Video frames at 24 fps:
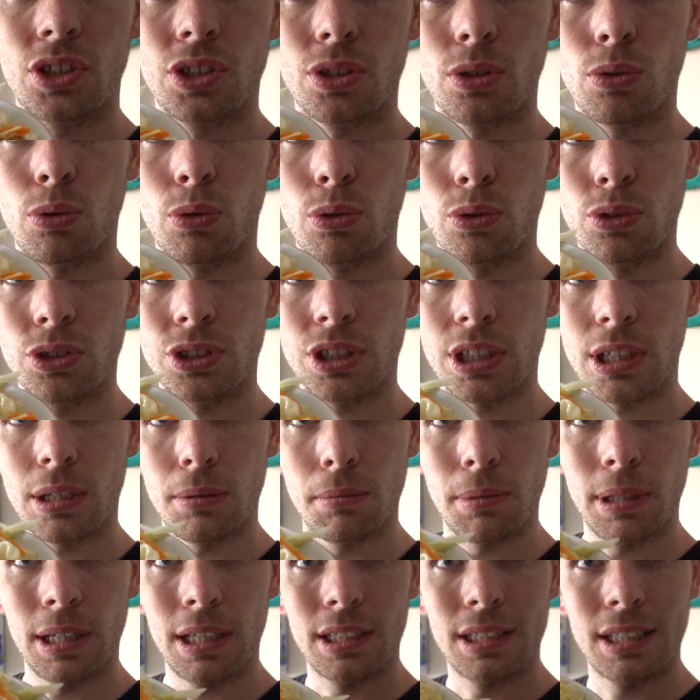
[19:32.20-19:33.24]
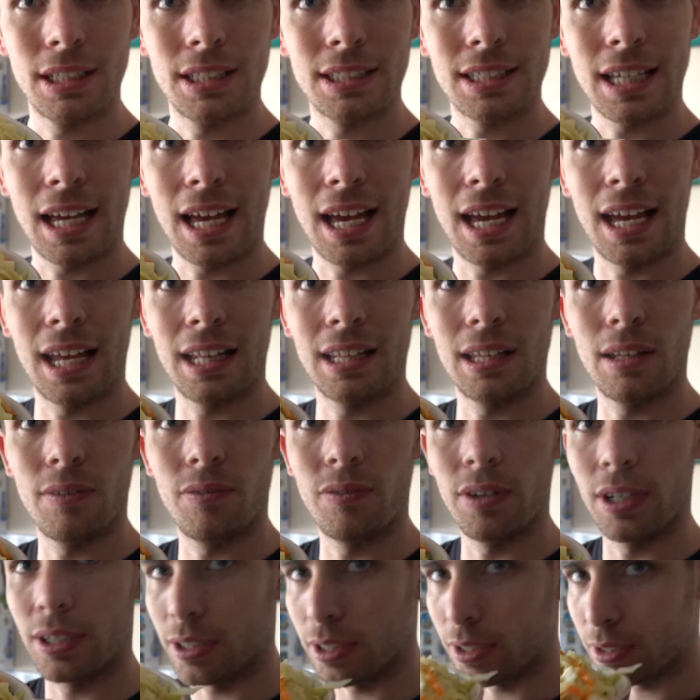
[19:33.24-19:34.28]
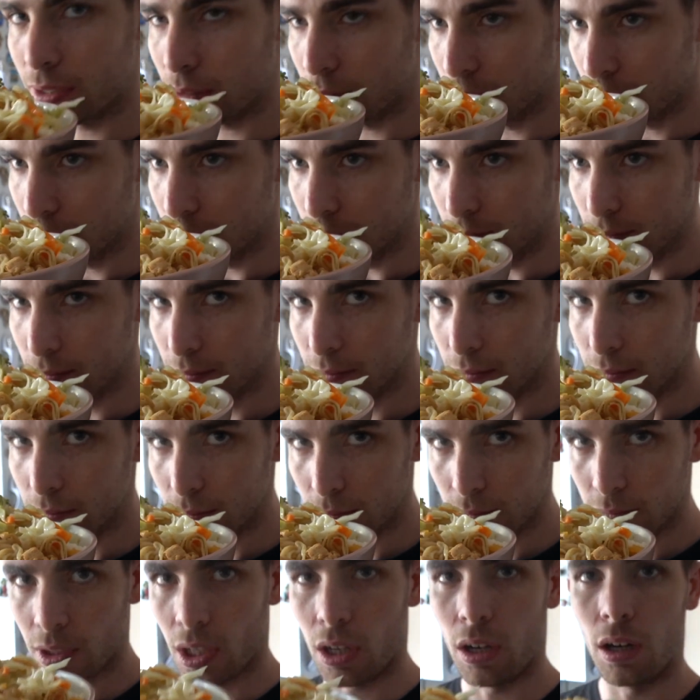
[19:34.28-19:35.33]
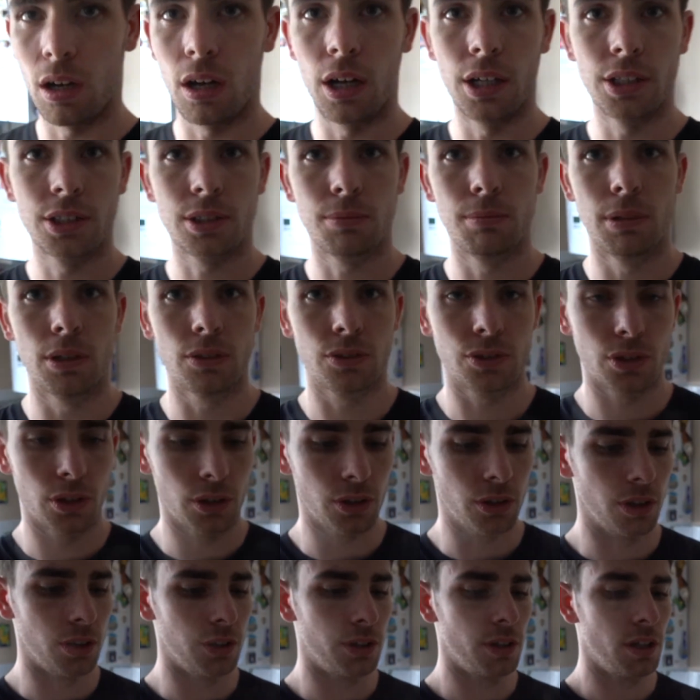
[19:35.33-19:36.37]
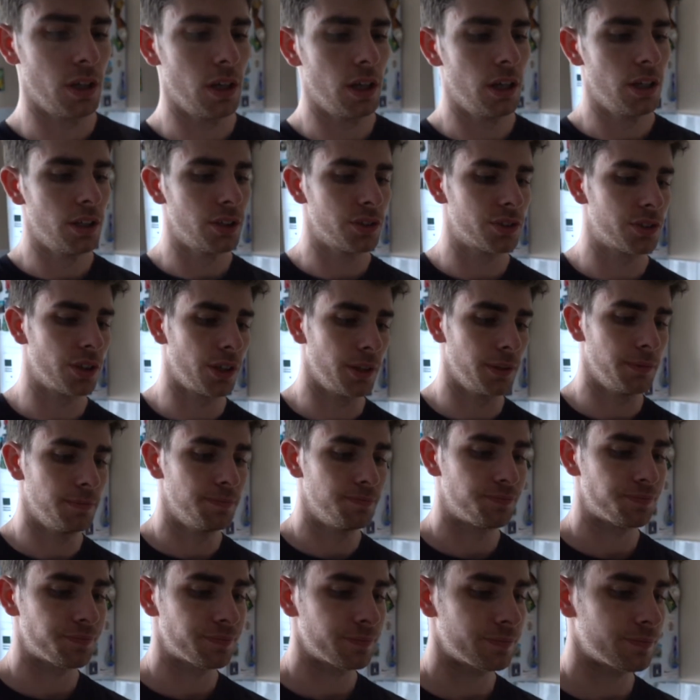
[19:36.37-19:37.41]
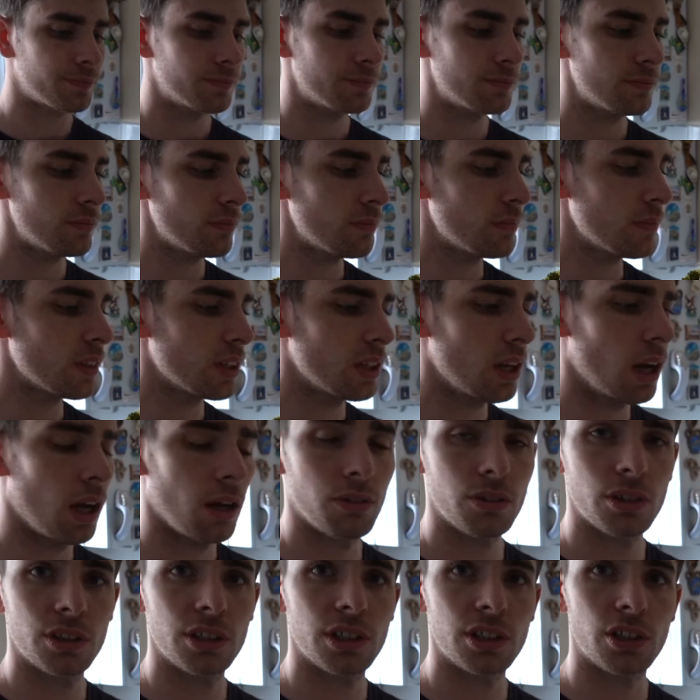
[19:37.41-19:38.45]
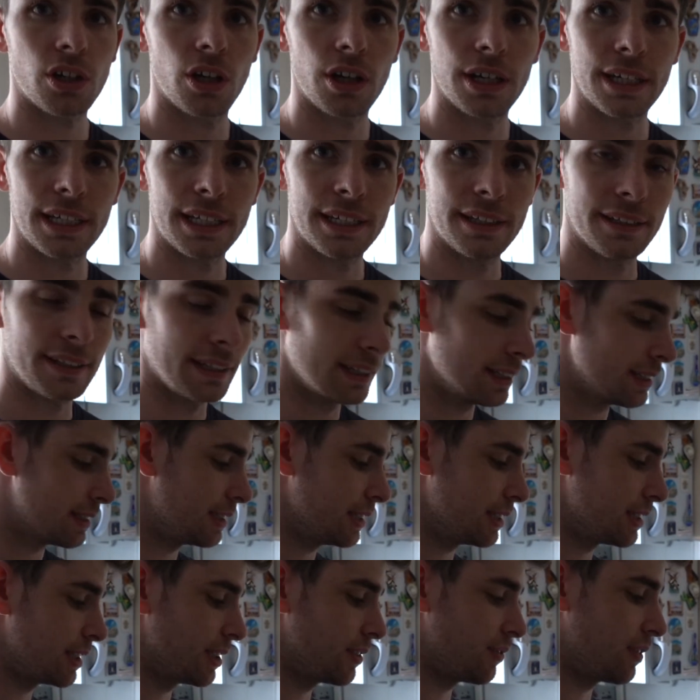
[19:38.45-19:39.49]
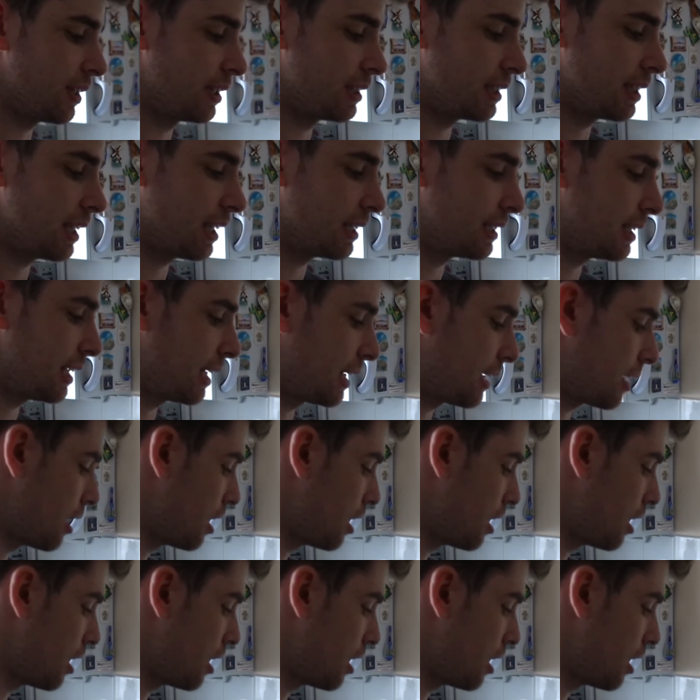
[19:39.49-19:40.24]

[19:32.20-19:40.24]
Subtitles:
corn chicken pieces and the veggies. Oh, it smells so good. So I'm going to go eat this. This is fantastic.